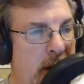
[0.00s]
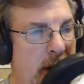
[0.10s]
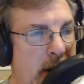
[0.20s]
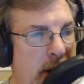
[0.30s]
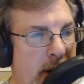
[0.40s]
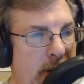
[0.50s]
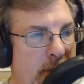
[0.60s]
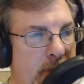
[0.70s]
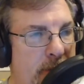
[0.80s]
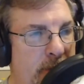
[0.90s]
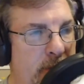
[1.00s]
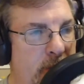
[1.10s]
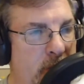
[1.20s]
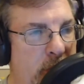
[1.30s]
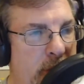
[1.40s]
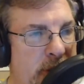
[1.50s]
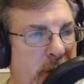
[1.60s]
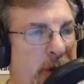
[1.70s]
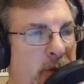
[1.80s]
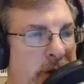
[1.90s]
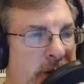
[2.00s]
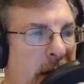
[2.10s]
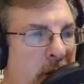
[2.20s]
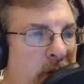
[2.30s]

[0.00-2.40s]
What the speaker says: We're into some other ones now.